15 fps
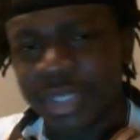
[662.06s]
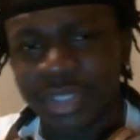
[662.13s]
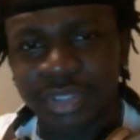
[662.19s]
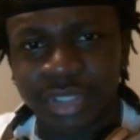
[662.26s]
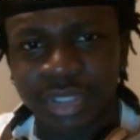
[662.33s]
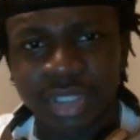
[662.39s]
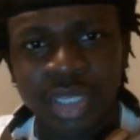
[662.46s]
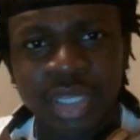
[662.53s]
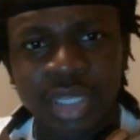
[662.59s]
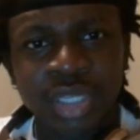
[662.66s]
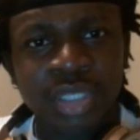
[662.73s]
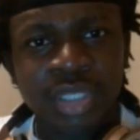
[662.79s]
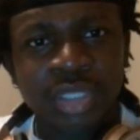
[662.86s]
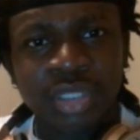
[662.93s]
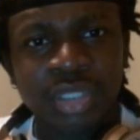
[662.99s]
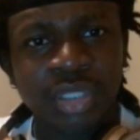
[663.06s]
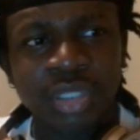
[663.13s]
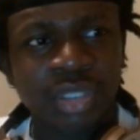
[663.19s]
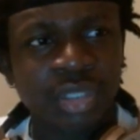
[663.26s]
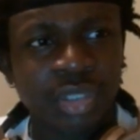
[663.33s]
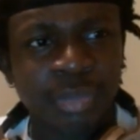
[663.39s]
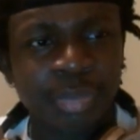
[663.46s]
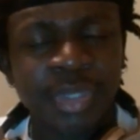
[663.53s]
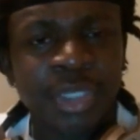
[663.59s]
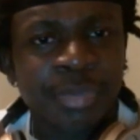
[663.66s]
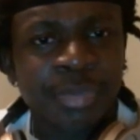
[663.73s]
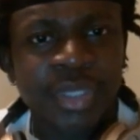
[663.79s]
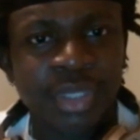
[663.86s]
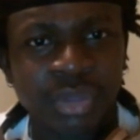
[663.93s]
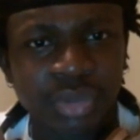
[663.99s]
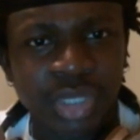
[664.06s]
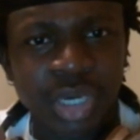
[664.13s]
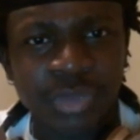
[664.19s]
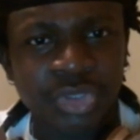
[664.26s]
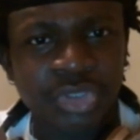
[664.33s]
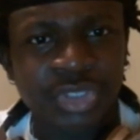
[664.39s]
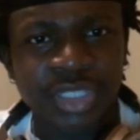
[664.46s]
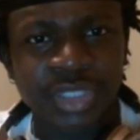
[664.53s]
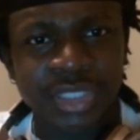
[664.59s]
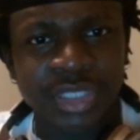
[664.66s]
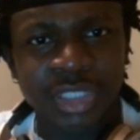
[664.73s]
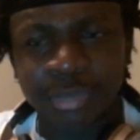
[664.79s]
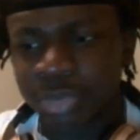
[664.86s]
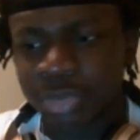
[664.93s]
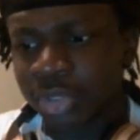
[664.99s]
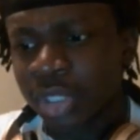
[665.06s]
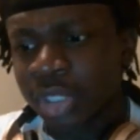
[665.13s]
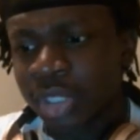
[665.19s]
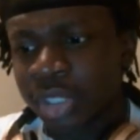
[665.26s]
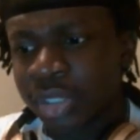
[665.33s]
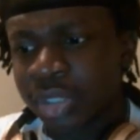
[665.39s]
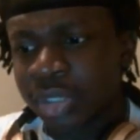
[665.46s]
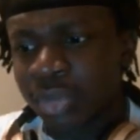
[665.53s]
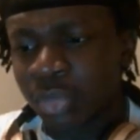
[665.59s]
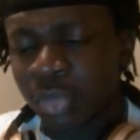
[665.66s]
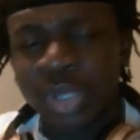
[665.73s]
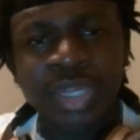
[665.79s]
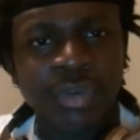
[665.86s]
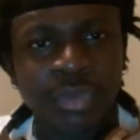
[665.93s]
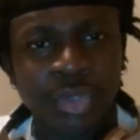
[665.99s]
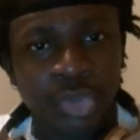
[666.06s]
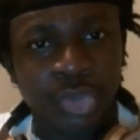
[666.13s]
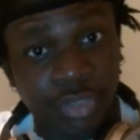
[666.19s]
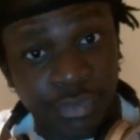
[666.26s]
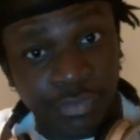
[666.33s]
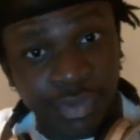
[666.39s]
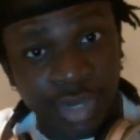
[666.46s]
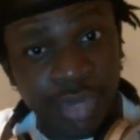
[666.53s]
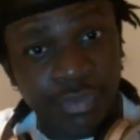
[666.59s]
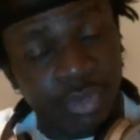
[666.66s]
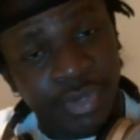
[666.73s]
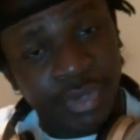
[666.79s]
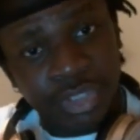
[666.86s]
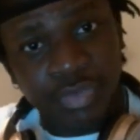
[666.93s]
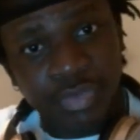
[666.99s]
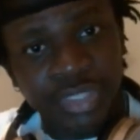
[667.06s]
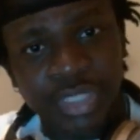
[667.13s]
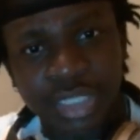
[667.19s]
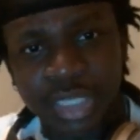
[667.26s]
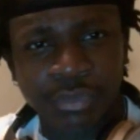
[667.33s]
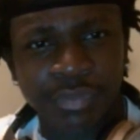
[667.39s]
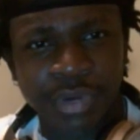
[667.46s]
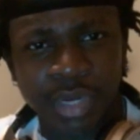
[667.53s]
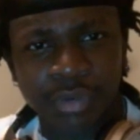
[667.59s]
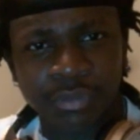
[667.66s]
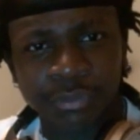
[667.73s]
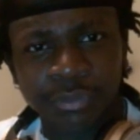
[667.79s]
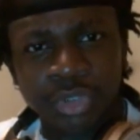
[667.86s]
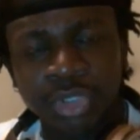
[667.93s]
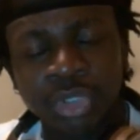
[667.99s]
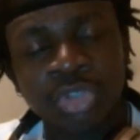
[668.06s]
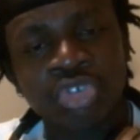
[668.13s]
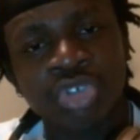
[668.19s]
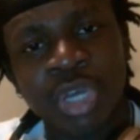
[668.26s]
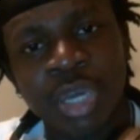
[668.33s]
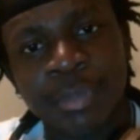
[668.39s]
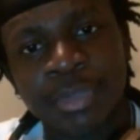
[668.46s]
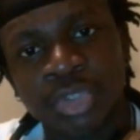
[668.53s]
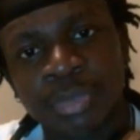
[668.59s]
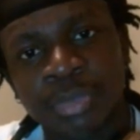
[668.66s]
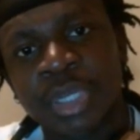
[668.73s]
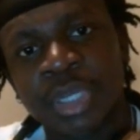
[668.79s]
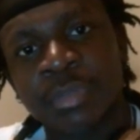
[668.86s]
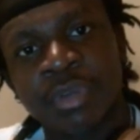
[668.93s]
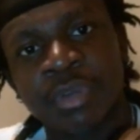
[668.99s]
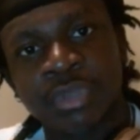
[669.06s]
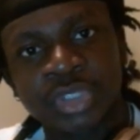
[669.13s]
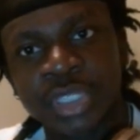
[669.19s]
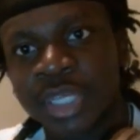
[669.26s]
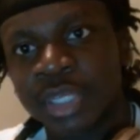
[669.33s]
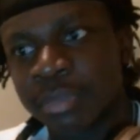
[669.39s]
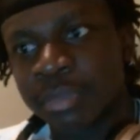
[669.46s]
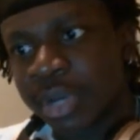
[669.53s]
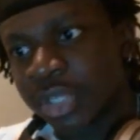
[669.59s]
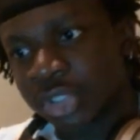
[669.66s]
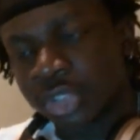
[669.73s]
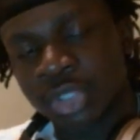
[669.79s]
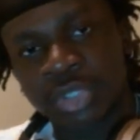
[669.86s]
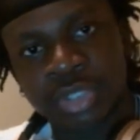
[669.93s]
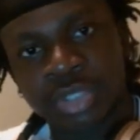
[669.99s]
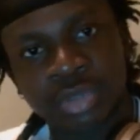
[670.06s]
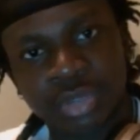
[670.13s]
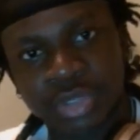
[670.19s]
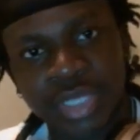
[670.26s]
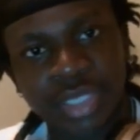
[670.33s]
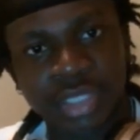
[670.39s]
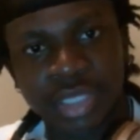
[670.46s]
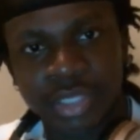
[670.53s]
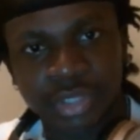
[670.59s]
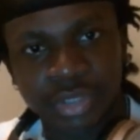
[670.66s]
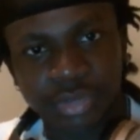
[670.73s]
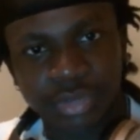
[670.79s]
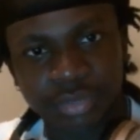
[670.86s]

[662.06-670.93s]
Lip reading: anything. Playing the piano. I was used as an example. What level are you? Level 5? Alright, so right there, level 5. Your job is to become level 10 by a certain deadline.